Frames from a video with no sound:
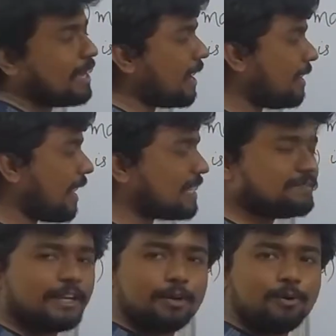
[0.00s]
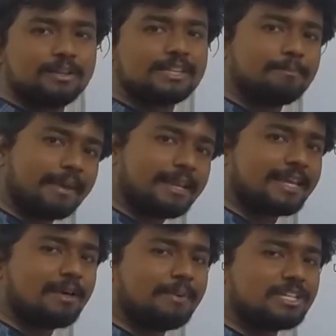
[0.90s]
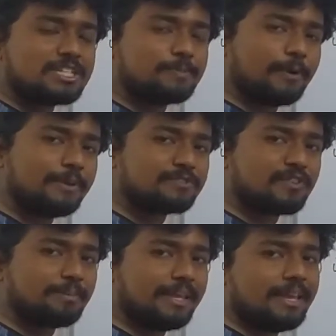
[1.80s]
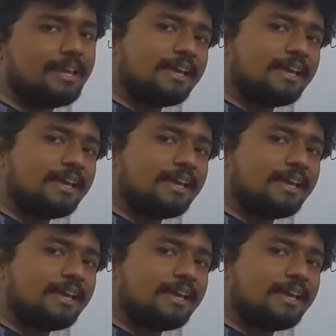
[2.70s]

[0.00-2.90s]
And as we know, the male gamete is produced from the